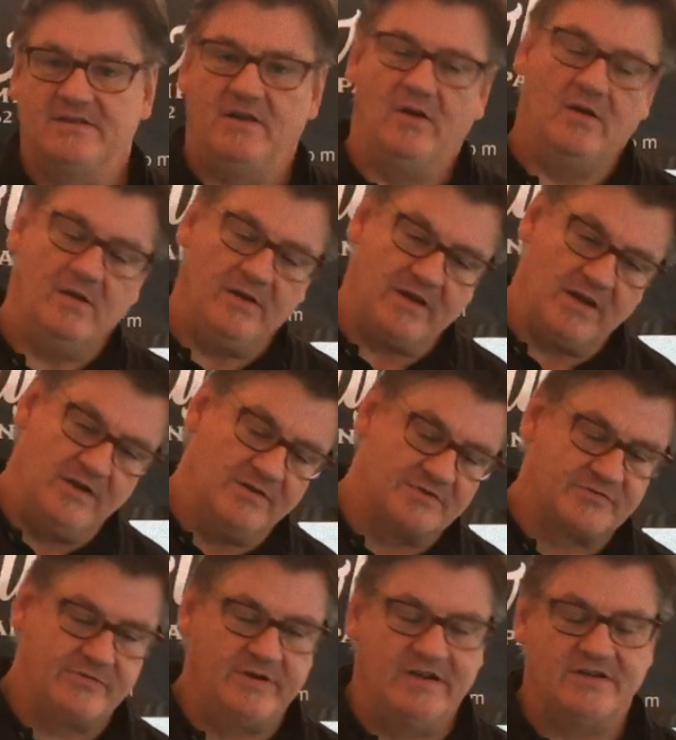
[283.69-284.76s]
You know, you can use
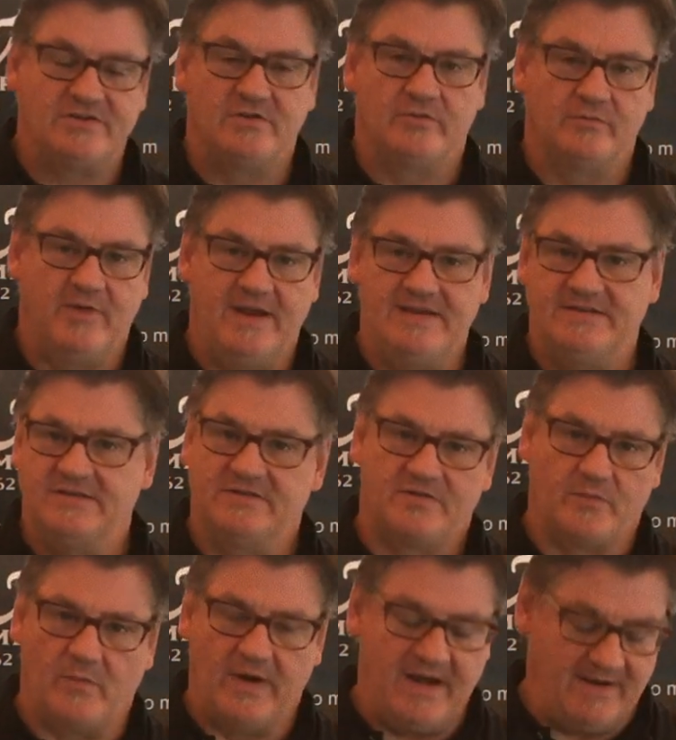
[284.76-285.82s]
traditional raisins
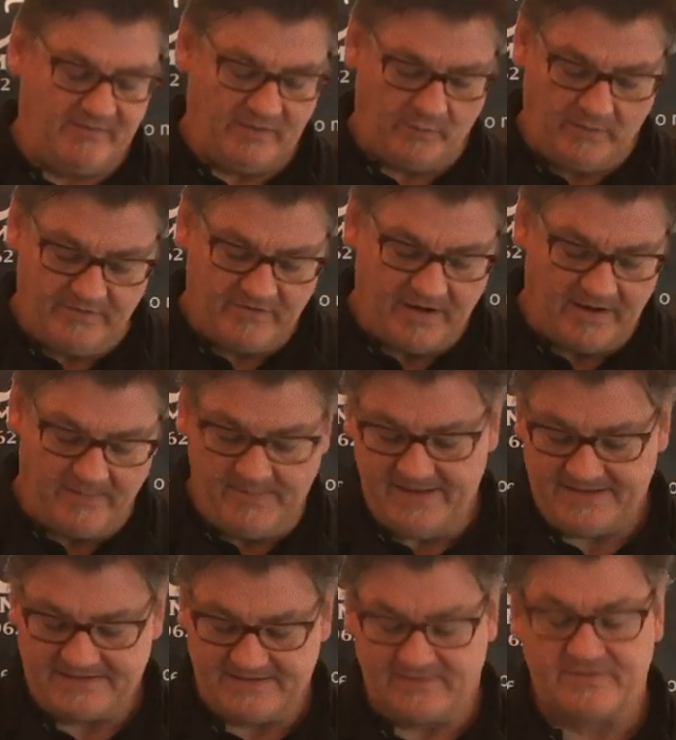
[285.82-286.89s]
or whatever. We've got a
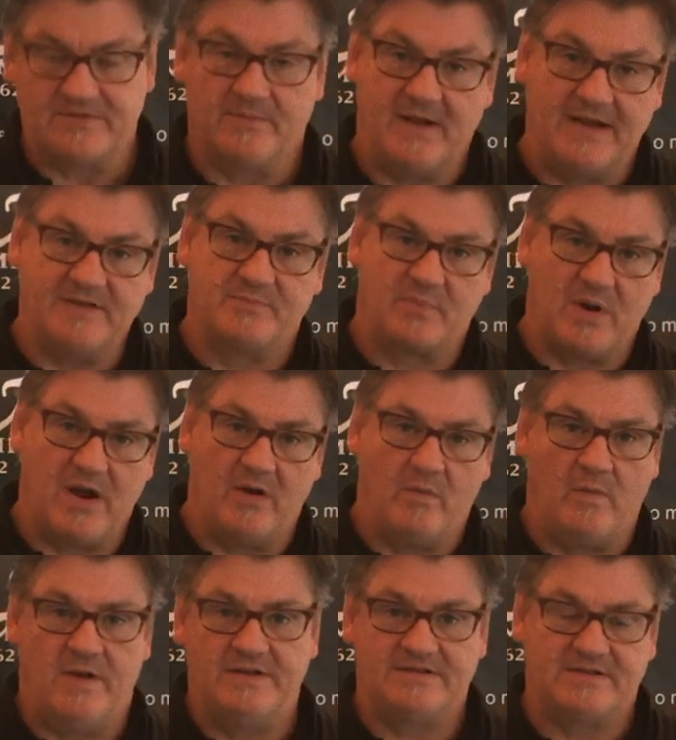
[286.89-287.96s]
mix of some nice brown
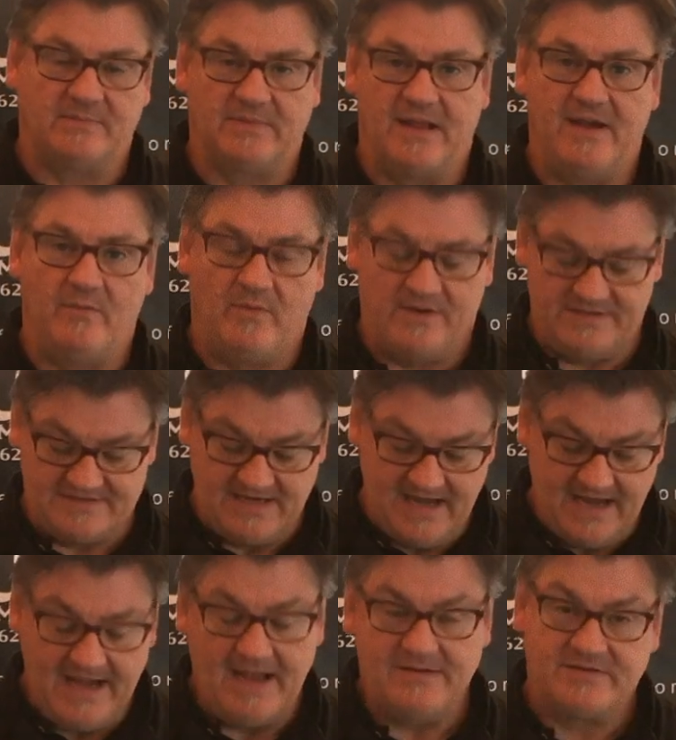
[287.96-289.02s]
ones, some light ones,
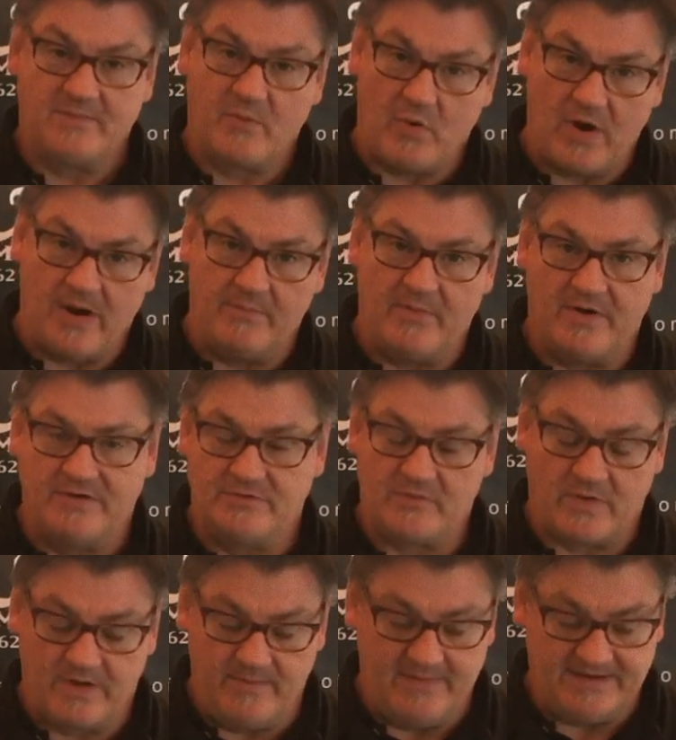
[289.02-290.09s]
and some cranberries we're
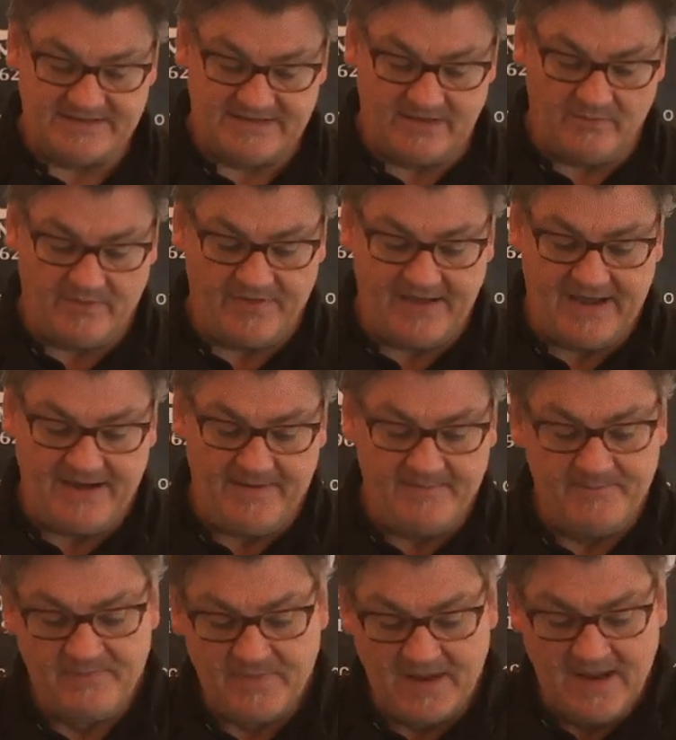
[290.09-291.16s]
going to mix in with that.
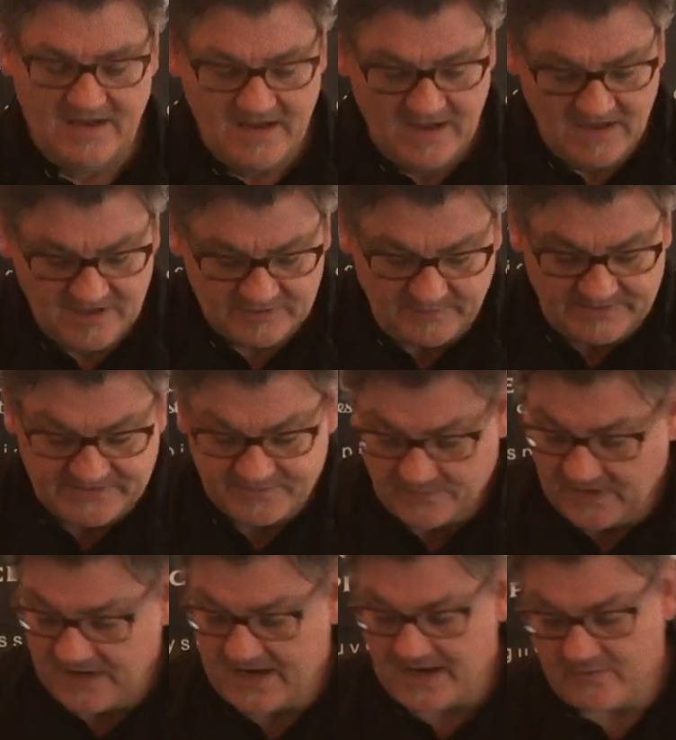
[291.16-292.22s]
So once
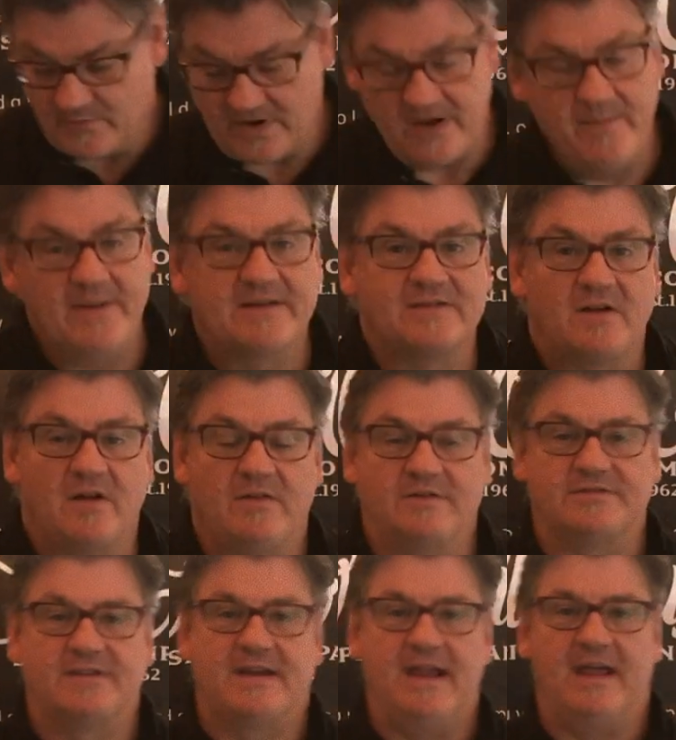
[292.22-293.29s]
we're going to mix all
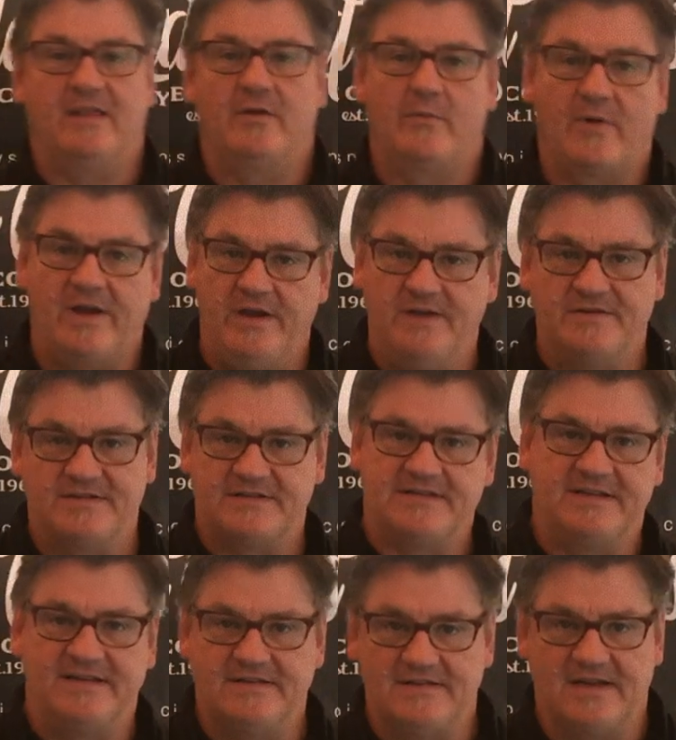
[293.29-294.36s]
those together, we're going to use the
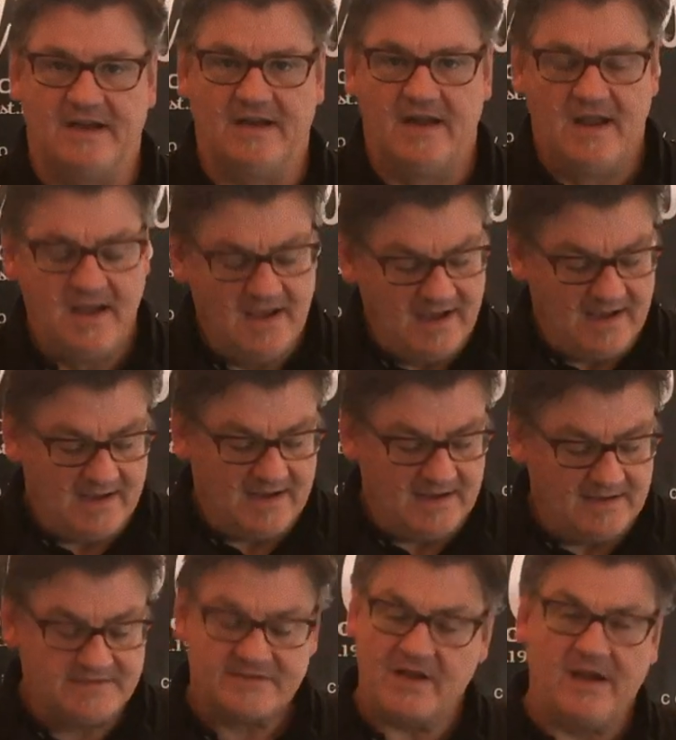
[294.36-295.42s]
seasoning.
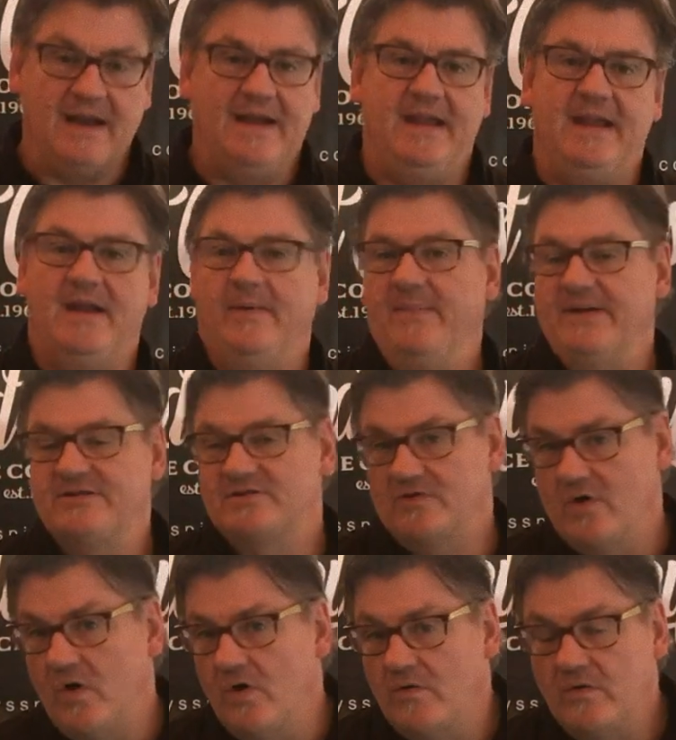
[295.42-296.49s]
It's a good idea to mix
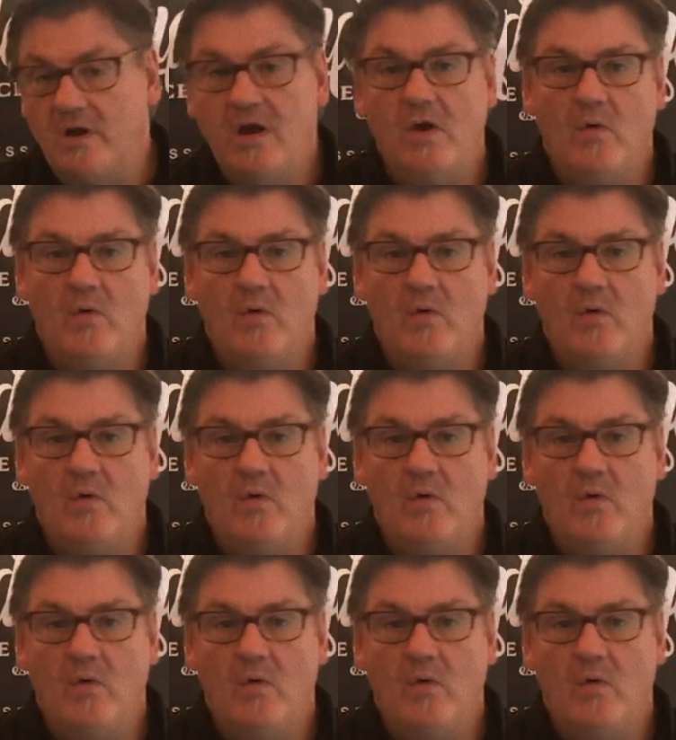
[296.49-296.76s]
your own.